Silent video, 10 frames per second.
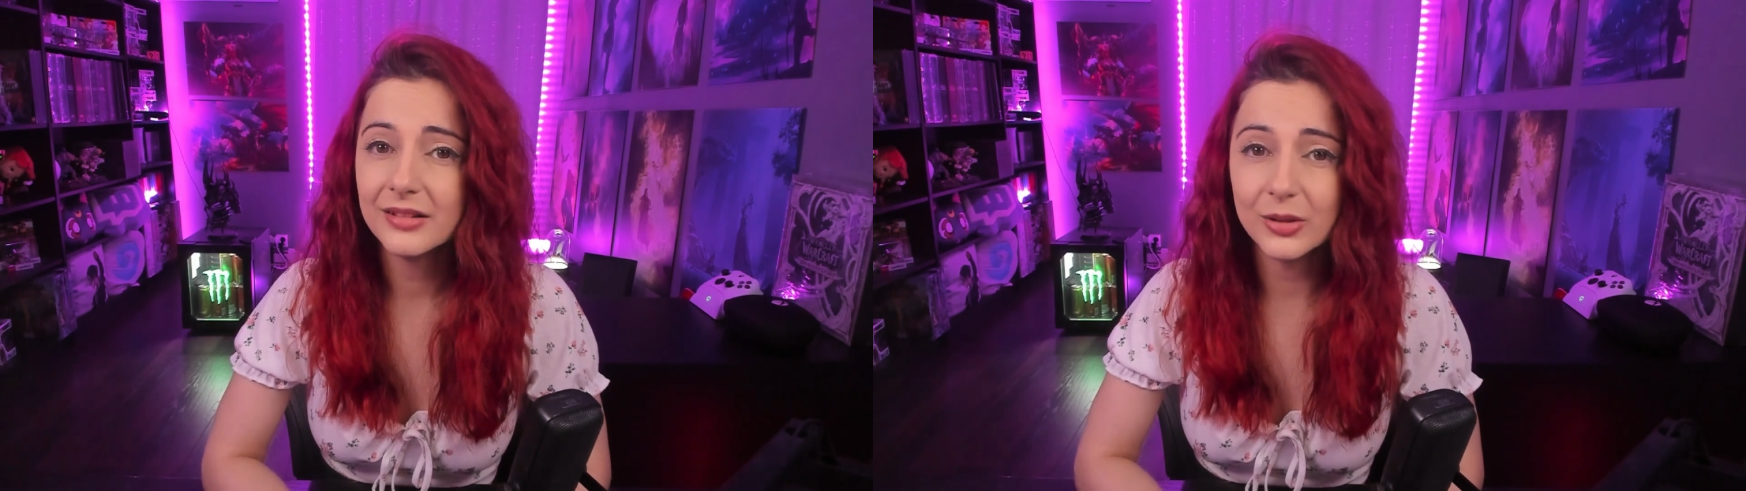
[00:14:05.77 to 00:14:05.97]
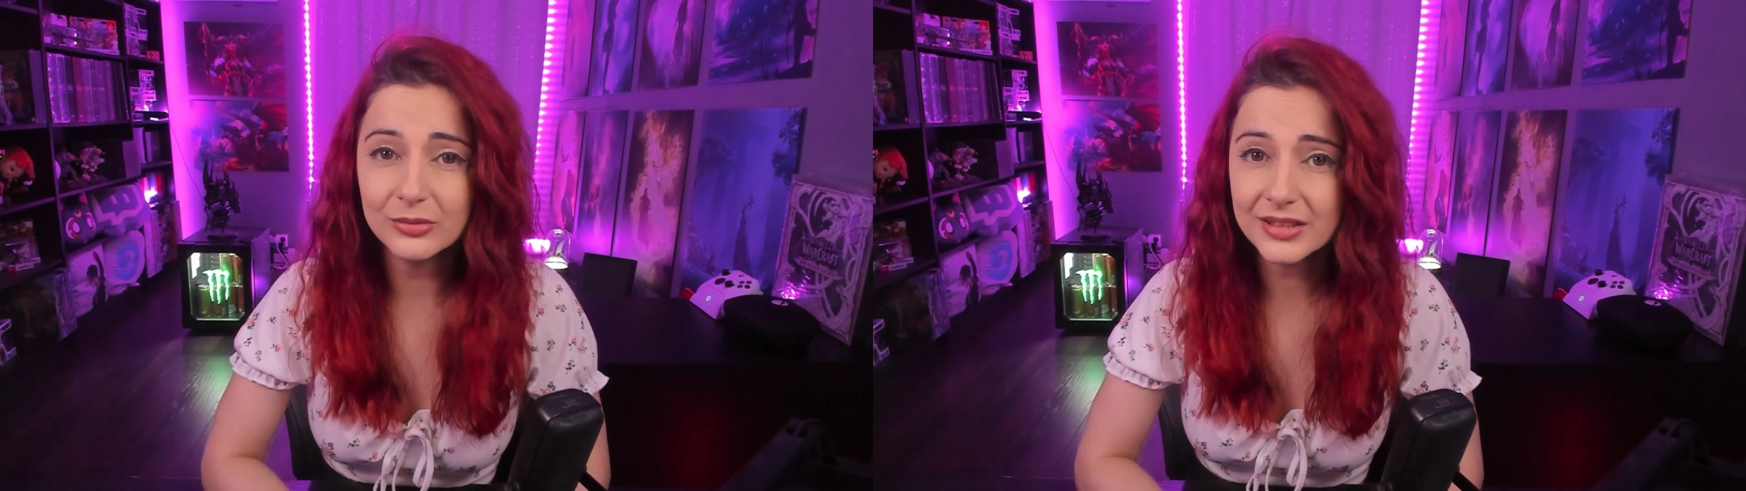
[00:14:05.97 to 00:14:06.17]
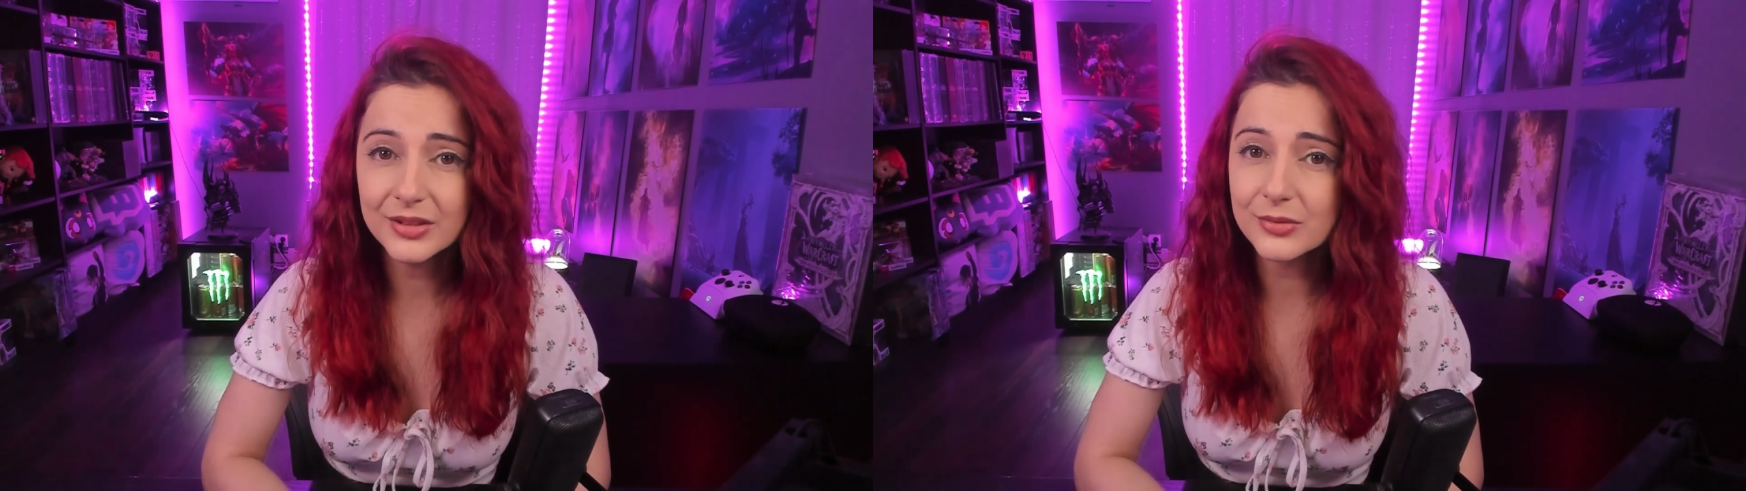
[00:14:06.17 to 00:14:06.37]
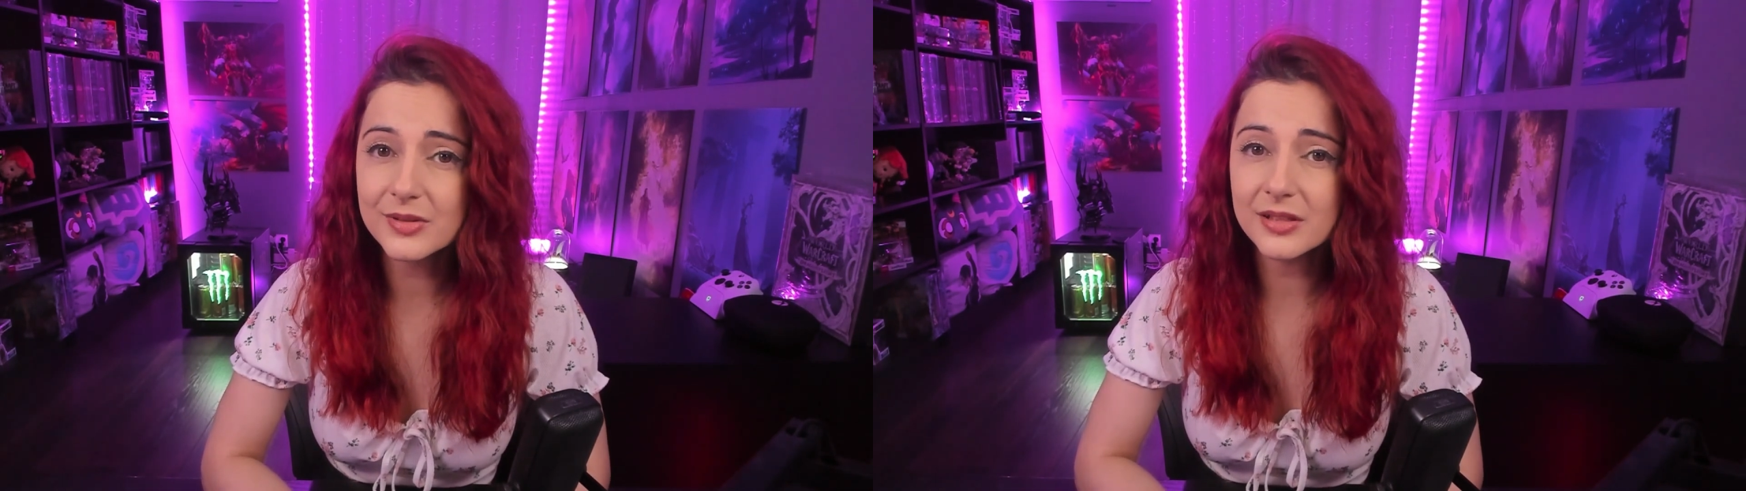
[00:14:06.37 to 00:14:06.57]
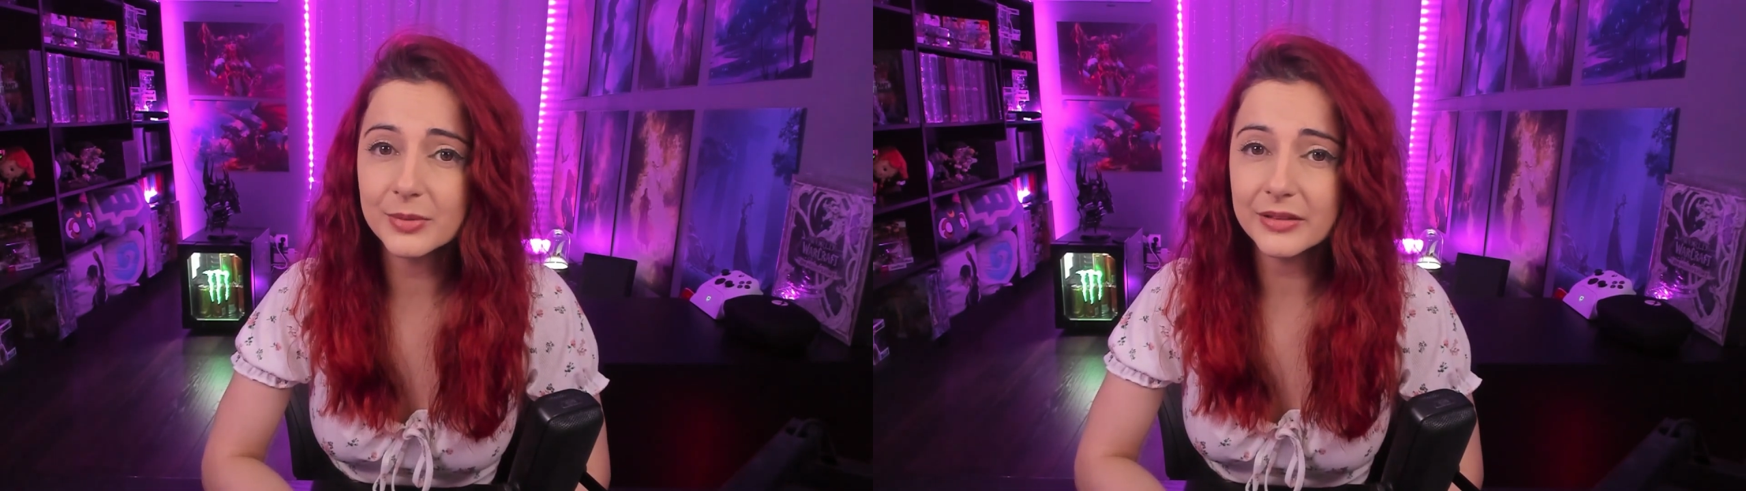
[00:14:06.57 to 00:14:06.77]
only
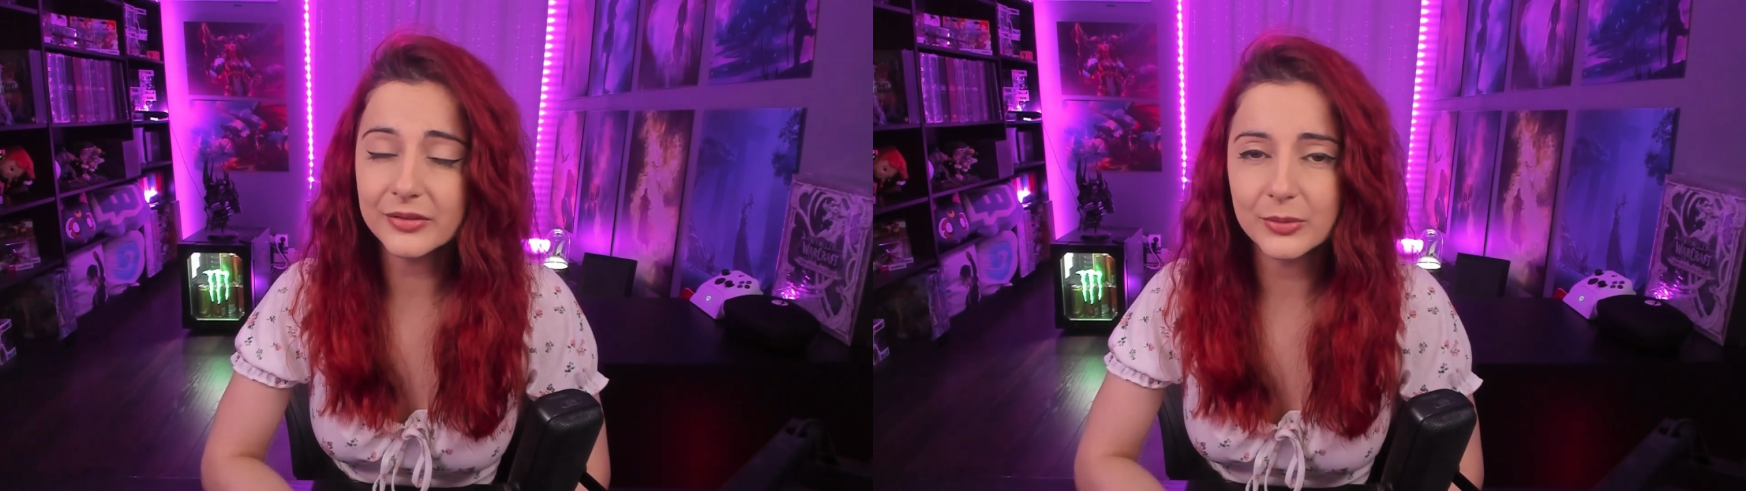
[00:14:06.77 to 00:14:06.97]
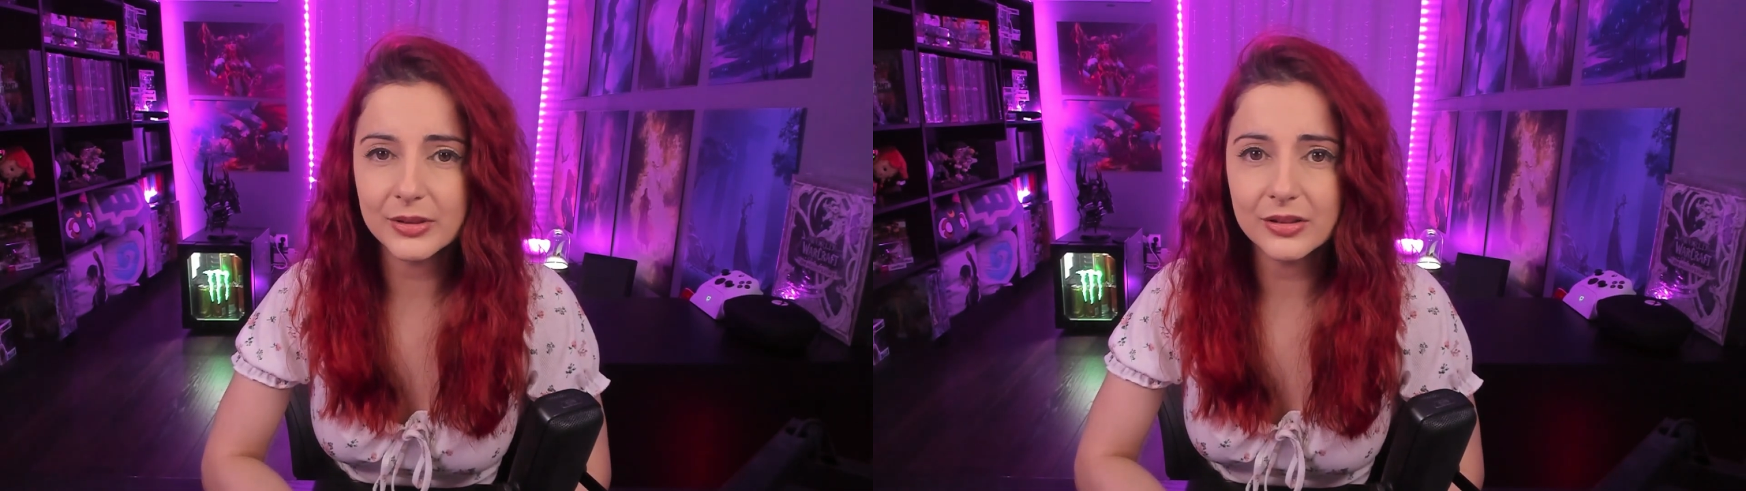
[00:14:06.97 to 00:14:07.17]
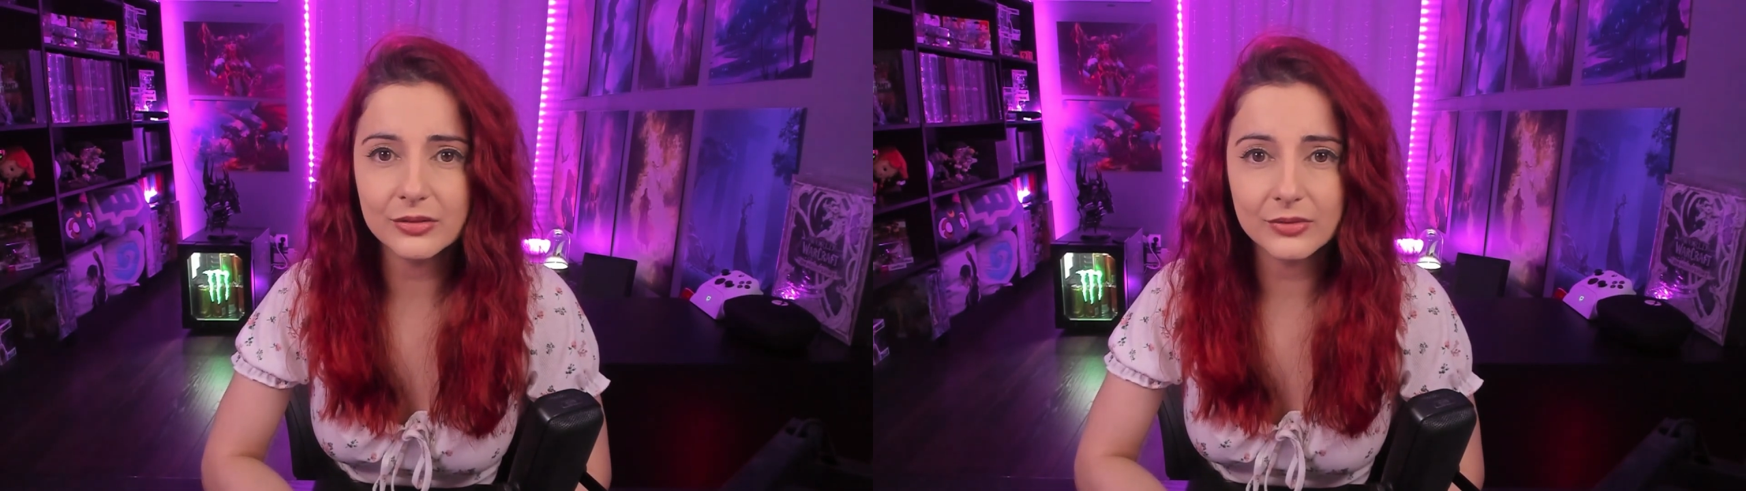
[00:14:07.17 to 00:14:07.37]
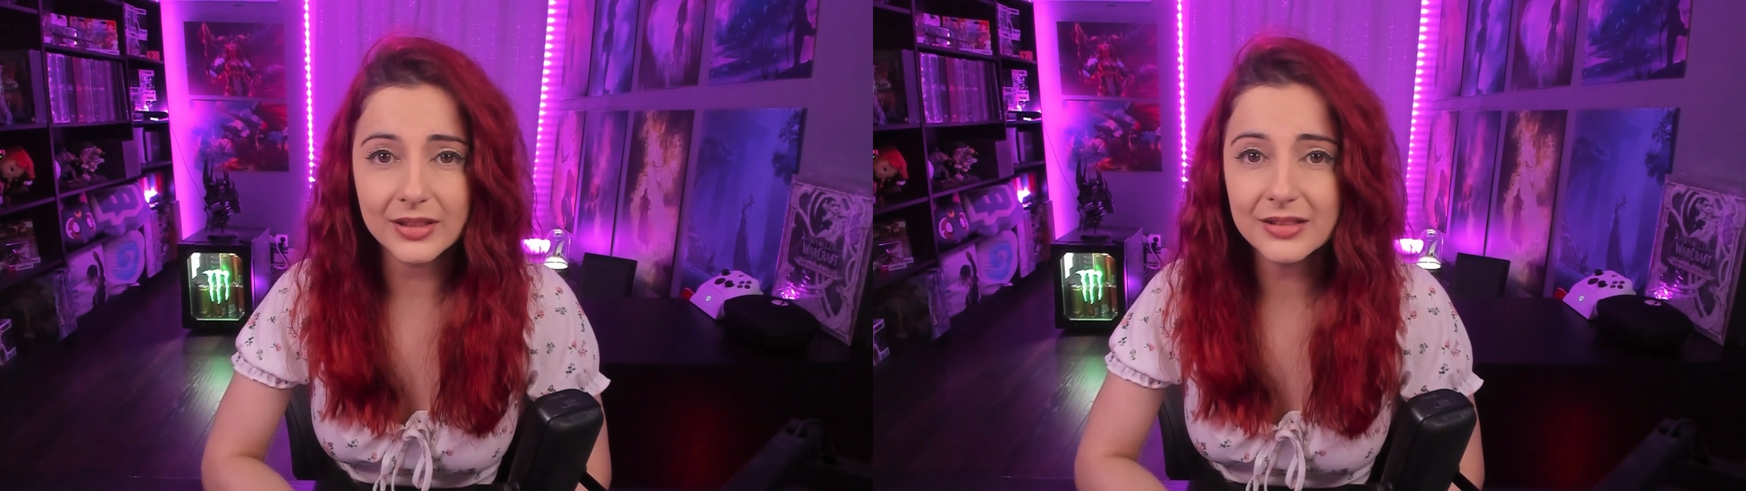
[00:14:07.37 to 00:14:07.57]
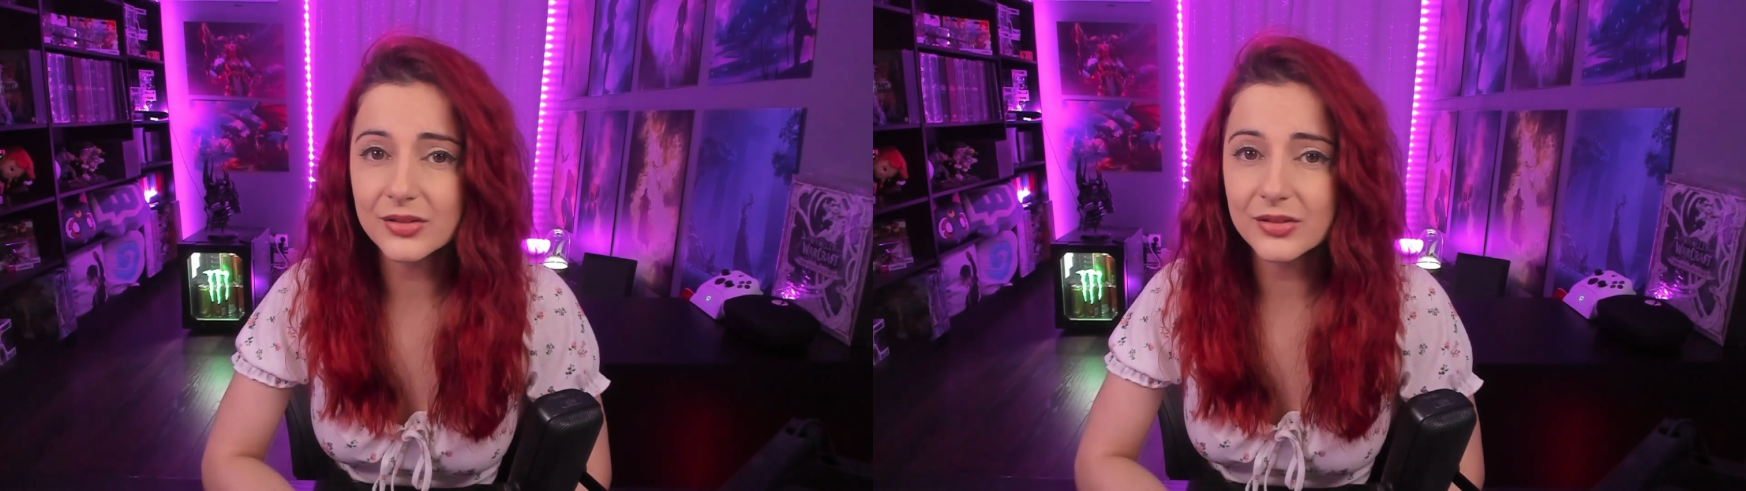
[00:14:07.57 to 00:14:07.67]
use the buff when you're ready